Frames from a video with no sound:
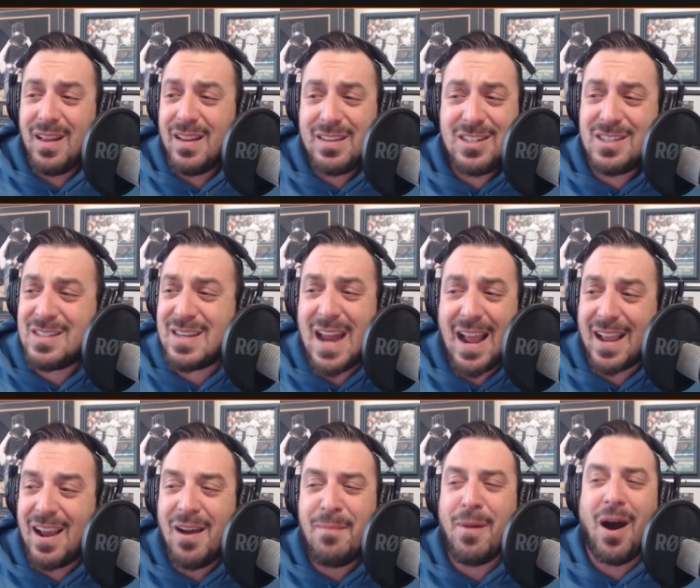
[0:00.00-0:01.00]
just,
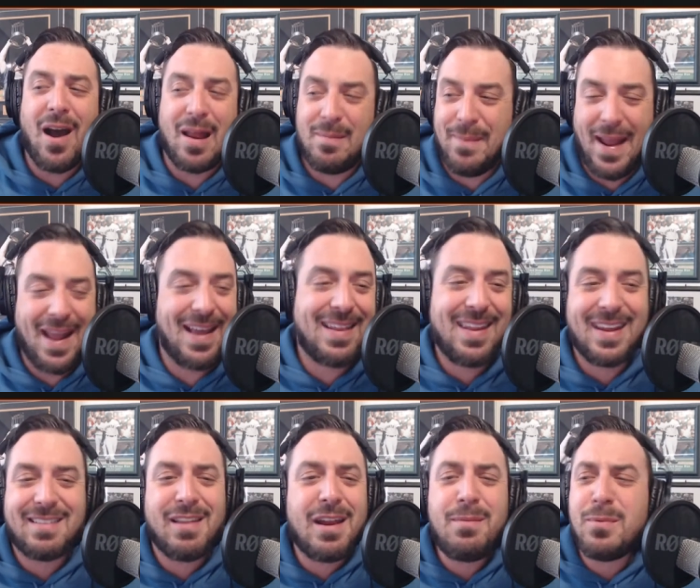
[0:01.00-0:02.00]
come on, man.
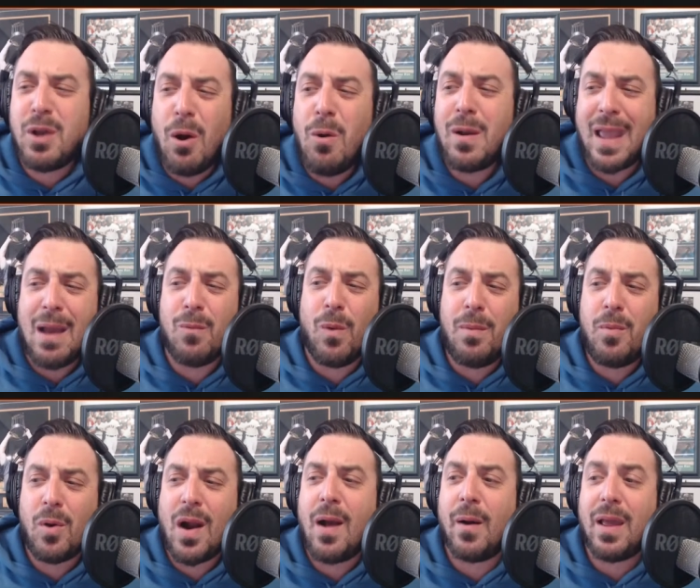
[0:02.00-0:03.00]
Like, let him go get 1
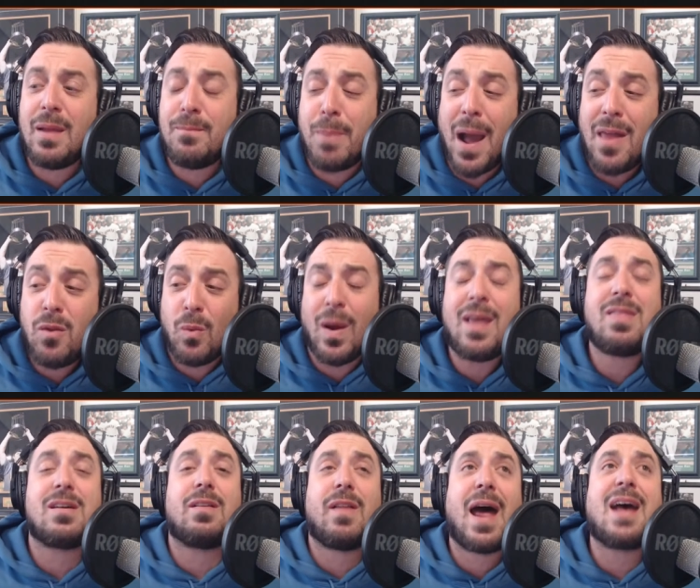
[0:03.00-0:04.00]
more out. And by the way,
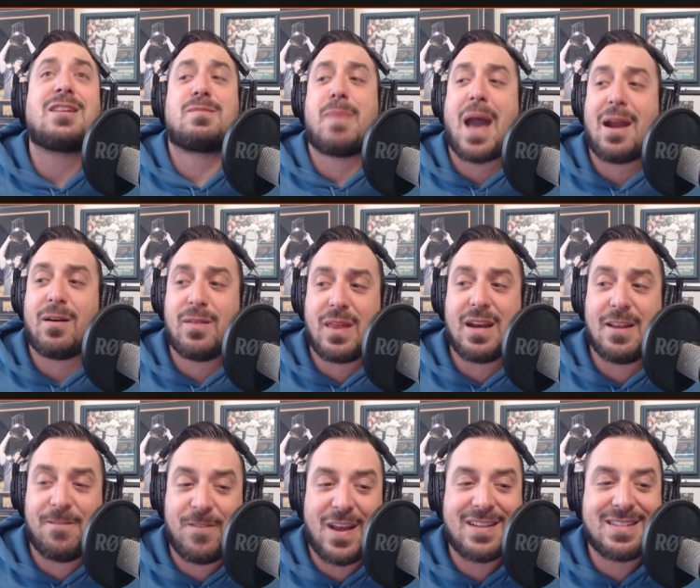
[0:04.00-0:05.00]
the last batter that he
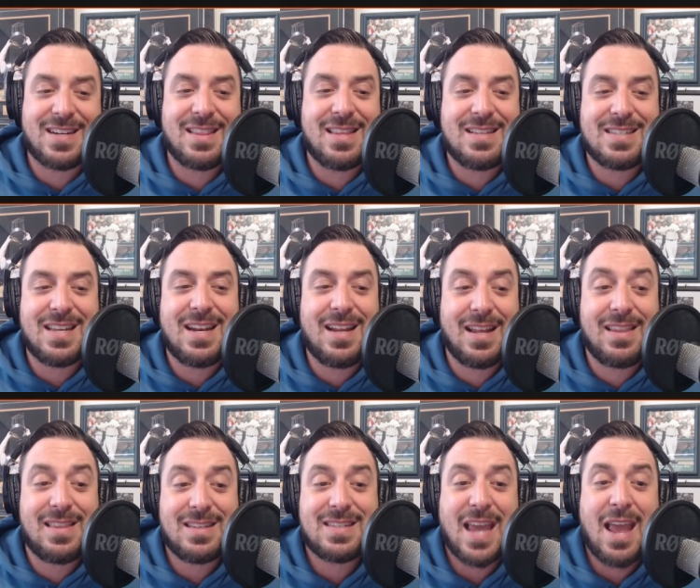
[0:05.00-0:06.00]
faced in
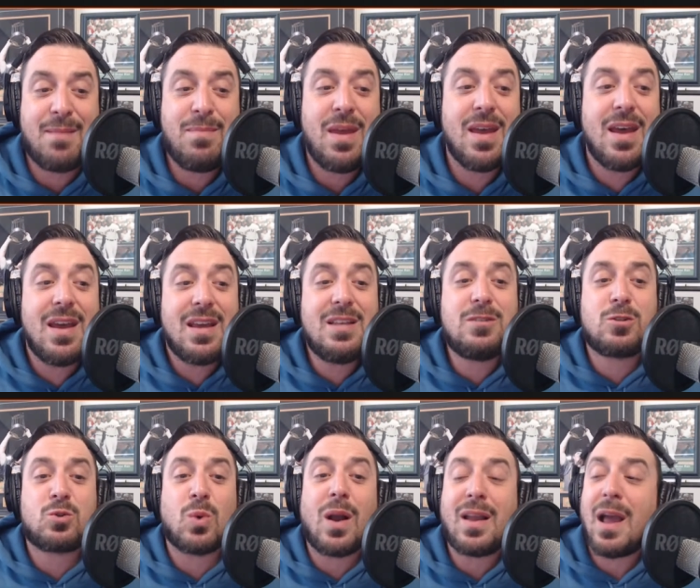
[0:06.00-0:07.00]
this game, he
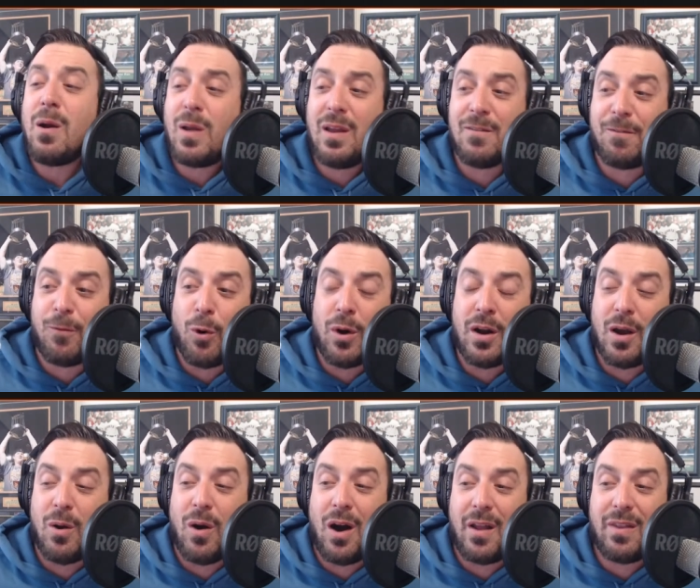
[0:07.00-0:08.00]
struck out
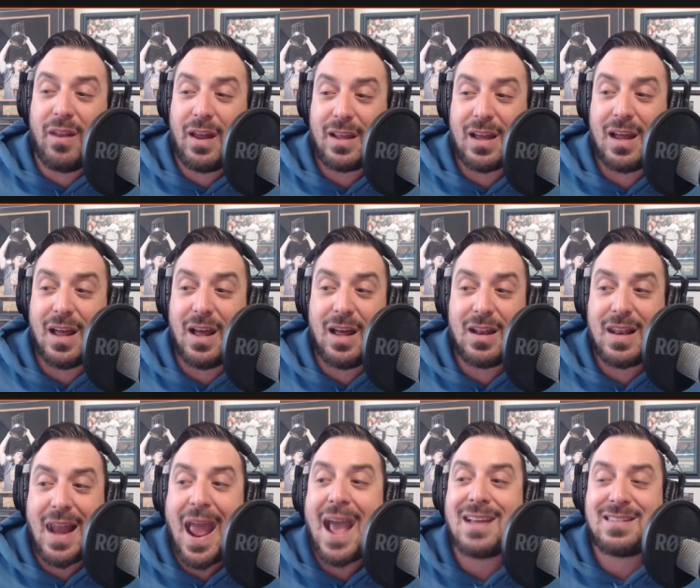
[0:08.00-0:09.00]
Conforto on like a
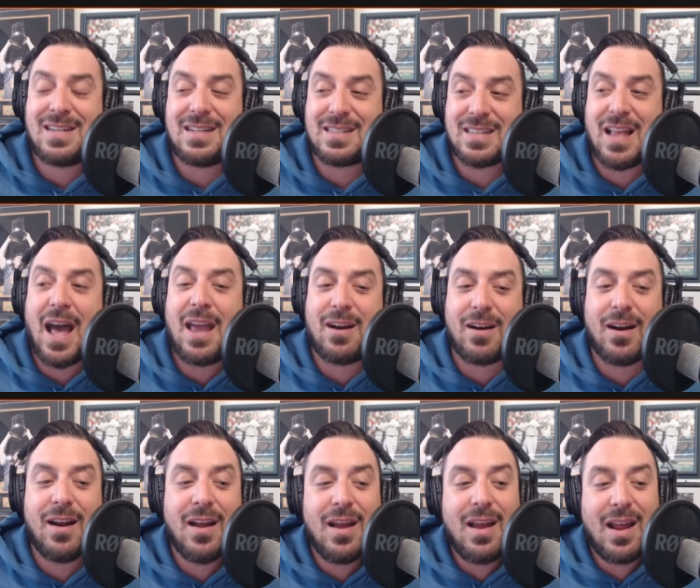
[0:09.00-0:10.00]
nasty
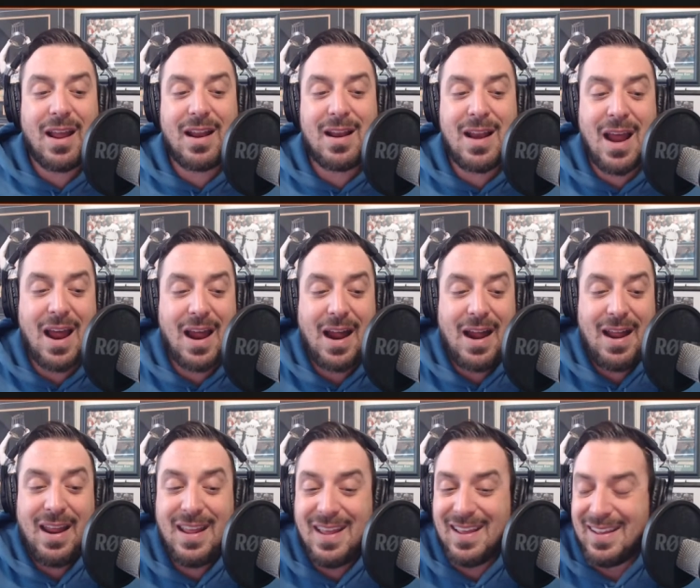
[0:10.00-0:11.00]
slider. And
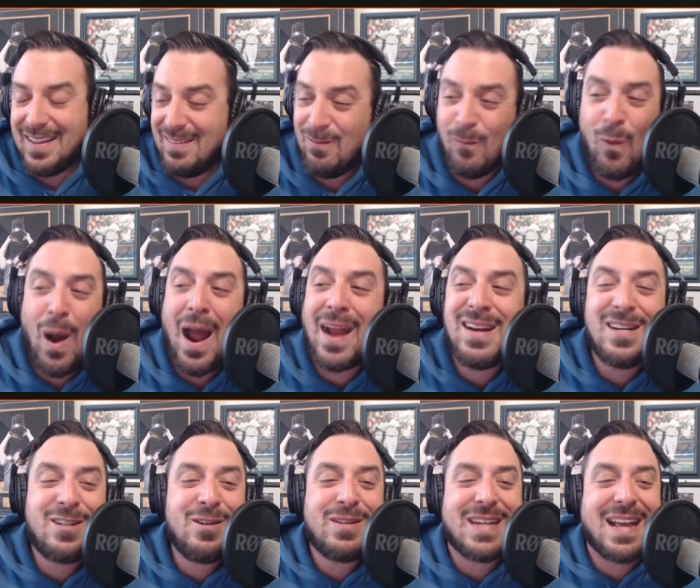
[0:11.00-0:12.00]
why
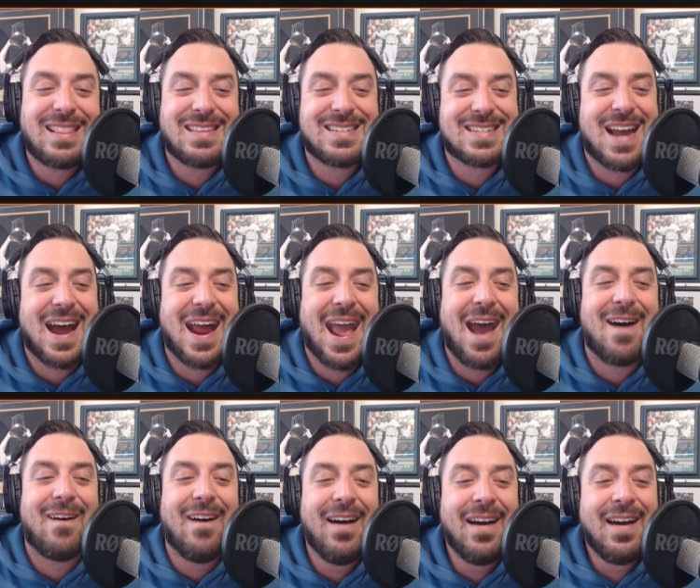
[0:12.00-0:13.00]
did you take this guy
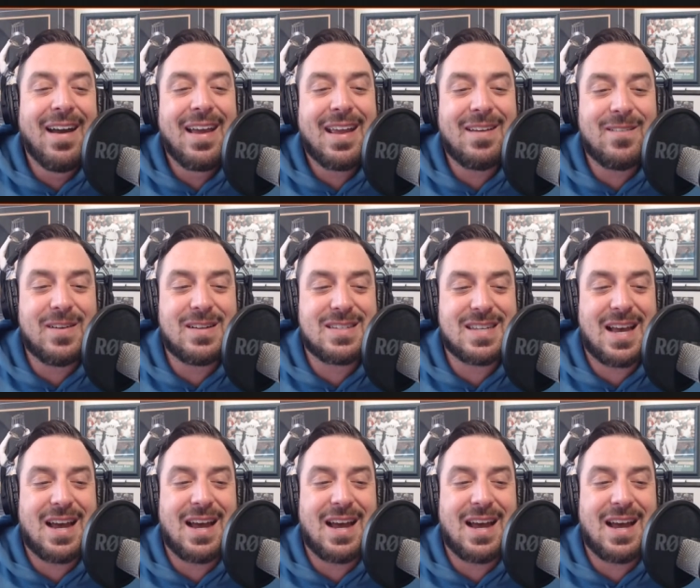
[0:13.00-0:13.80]
out? It was